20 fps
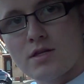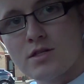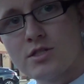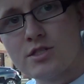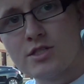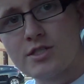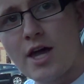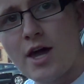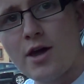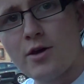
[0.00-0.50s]

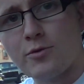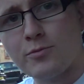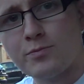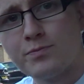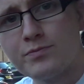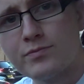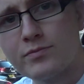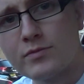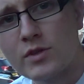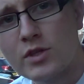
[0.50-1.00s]
So,
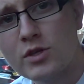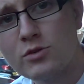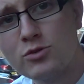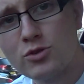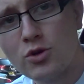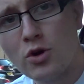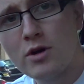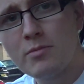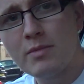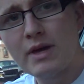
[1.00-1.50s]
you
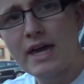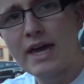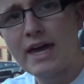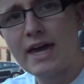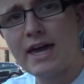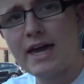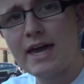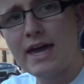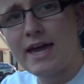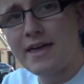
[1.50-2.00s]
join me
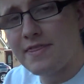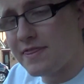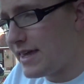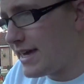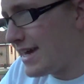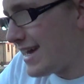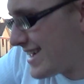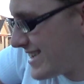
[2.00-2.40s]
here in the